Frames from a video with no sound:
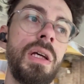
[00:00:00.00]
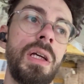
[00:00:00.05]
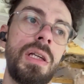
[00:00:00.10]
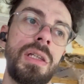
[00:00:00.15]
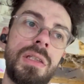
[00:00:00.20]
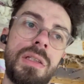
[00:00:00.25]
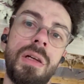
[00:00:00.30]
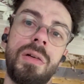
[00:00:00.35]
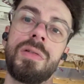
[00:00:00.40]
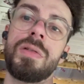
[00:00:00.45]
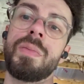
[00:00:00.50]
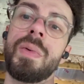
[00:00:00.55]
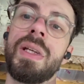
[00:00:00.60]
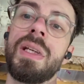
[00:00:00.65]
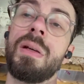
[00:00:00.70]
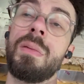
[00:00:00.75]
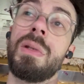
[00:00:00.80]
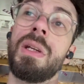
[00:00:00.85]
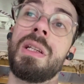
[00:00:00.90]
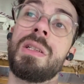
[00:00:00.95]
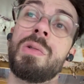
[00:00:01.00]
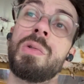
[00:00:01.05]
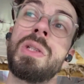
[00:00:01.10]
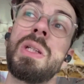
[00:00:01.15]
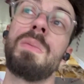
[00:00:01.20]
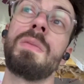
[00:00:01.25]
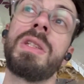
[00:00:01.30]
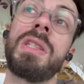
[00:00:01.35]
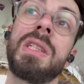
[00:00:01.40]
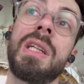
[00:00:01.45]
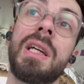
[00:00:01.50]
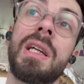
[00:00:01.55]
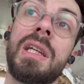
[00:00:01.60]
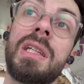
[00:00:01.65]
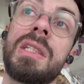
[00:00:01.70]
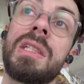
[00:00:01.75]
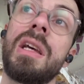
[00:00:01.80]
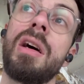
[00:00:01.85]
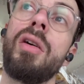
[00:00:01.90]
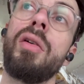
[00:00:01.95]
stones making up the actual chimney stack
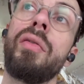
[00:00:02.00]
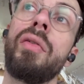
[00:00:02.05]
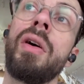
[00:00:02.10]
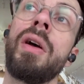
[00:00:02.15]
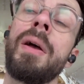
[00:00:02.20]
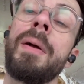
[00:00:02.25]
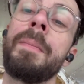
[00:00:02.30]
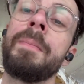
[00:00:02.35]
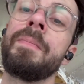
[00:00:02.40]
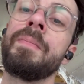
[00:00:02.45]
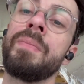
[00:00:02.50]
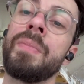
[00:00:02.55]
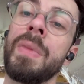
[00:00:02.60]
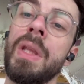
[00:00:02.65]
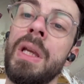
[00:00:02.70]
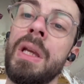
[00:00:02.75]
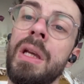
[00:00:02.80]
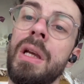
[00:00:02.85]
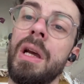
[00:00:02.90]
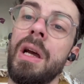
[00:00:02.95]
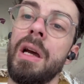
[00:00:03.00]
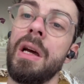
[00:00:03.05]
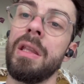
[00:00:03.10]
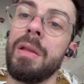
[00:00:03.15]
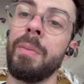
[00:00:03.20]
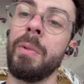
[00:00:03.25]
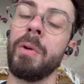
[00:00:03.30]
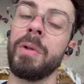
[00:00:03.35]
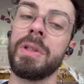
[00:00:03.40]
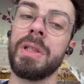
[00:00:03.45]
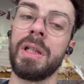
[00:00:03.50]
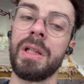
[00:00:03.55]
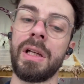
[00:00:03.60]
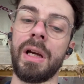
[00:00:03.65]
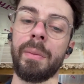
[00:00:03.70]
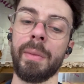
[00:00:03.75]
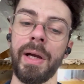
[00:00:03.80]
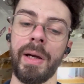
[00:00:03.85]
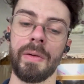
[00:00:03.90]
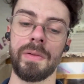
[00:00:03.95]
itself, the pointing had
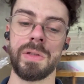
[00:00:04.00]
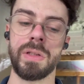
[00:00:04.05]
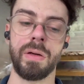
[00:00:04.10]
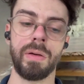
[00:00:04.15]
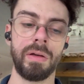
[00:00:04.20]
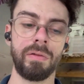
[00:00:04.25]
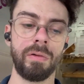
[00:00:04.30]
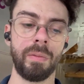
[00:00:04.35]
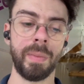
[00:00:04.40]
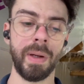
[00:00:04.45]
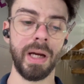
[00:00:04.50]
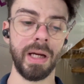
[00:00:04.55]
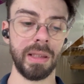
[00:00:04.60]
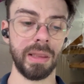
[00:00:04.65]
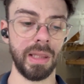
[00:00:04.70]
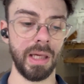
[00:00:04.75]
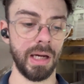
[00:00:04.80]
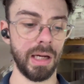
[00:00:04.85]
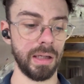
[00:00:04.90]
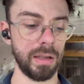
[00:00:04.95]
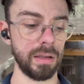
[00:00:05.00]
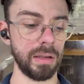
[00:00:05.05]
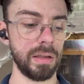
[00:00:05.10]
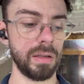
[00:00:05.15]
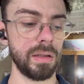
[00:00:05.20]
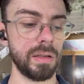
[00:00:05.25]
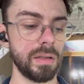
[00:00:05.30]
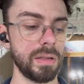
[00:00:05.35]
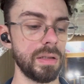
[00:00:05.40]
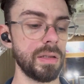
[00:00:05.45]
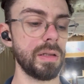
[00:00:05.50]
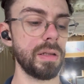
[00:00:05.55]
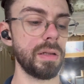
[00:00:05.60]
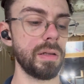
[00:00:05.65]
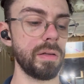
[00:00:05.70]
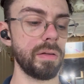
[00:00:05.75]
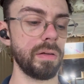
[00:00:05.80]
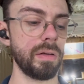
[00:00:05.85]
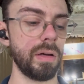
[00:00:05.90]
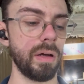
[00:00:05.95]
come out. So he repaired that, and
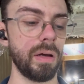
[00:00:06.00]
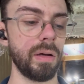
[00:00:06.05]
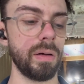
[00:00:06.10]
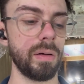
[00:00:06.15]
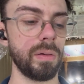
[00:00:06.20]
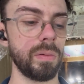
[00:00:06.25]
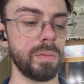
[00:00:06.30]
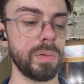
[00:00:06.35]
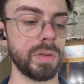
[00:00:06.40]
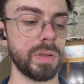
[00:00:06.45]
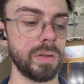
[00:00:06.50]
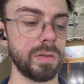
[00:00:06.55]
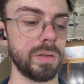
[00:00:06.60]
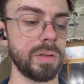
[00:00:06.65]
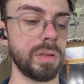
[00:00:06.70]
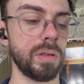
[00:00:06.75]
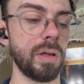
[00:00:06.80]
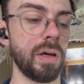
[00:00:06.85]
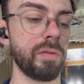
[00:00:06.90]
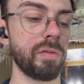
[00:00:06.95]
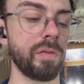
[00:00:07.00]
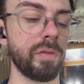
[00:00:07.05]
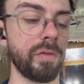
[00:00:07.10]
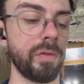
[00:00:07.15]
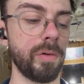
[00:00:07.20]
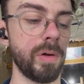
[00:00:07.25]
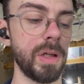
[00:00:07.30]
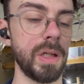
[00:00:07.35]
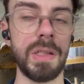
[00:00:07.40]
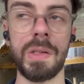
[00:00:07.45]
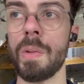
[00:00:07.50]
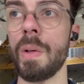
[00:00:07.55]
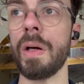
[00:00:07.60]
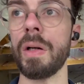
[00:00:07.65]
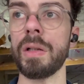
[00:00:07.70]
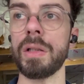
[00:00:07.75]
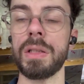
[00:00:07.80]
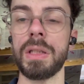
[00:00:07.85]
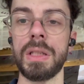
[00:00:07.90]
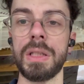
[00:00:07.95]
it was good to do that for free as well,
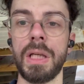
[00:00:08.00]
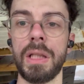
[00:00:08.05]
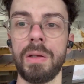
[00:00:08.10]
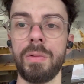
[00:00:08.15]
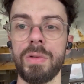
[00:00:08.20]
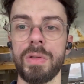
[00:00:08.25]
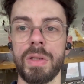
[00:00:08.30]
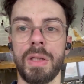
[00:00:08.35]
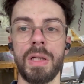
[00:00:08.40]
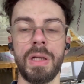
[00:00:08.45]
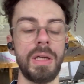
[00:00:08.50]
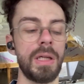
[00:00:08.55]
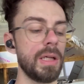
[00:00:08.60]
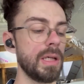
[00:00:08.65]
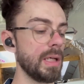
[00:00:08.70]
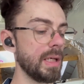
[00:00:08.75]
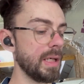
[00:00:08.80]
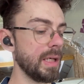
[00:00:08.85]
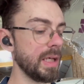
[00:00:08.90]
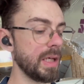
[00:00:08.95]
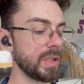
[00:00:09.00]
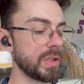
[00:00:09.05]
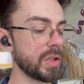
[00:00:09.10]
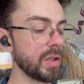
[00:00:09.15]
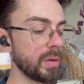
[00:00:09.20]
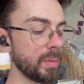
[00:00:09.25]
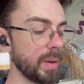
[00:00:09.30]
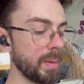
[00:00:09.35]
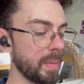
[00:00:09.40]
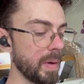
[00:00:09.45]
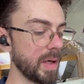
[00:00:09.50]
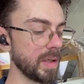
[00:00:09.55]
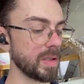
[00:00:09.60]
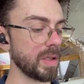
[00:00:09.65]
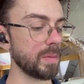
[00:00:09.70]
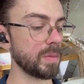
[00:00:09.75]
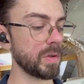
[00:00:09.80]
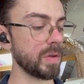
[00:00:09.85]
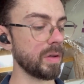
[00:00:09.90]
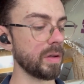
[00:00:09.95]
because he said it should have been picked up
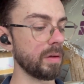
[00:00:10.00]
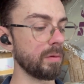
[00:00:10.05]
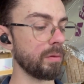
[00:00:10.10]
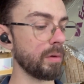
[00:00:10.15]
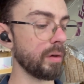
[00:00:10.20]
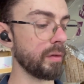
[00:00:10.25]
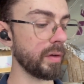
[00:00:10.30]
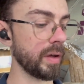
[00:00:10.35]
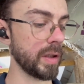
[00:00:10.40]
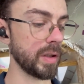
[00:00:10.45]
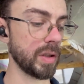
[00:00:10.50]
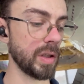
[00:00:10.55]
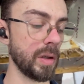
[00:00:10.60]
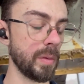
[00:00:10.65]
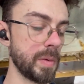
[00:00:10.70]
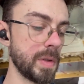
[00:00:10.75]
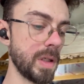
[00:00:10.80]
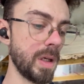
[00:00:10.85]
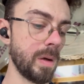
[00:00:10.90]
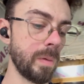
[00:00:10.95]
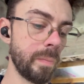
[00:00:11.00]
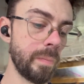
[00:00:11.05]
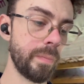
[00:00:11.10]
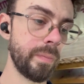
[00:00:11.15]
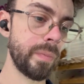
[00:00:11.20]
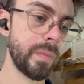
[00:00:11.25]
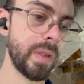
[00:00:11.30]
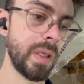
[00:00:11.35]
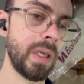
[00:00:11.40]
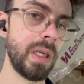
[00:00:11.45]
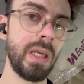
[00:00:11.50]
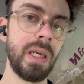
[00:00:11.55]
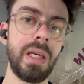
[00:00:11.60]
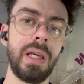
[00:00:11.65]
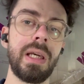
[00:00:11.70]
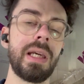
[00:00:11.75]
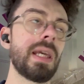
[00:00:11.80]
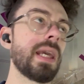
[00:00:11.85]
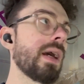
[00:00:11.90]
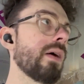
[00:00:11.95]
during the roofing job, so
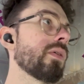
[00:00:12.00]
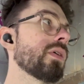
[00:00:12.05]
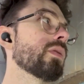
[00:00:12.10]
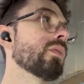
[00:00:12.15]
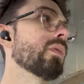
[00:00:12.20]
counted